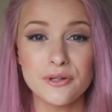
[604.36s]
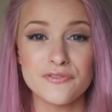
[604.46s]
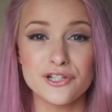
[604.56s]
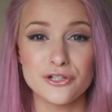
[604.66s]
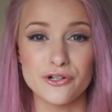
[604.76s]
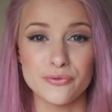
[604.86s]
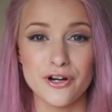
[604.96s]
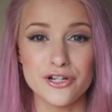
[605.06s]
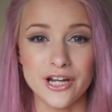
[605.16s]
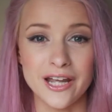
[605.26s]
hope you've enjoyed
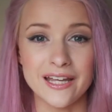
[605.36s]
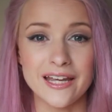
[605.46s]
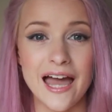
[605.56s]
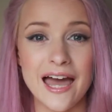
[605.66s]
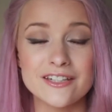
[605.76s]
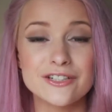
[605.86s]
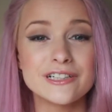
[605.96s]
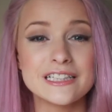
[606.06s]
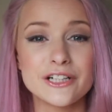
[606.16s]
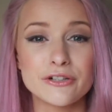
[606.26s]
watching, and
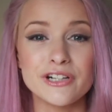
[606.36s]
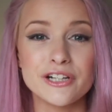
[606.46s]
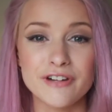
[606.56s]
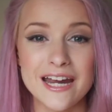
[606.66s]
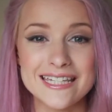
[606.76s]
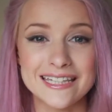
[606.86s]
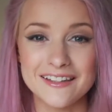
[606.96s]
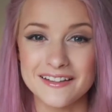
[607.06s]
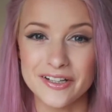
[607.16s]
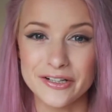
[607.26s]
good luck recreating
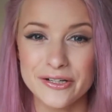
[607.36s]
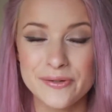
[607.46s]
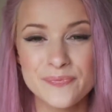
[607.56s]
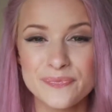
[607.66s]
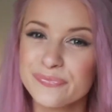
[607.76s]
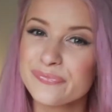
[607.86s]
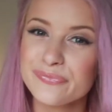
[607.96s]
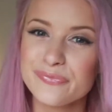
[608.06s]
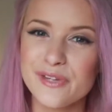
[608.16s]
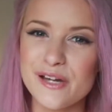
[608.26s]
this look.
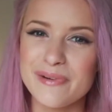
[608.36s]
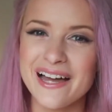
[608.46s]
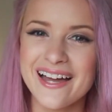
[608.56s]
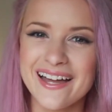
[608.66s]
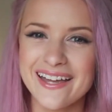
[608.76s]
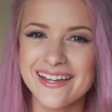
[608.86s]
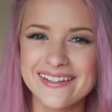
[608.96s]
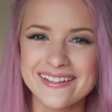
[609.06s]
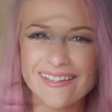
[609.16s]
Bye!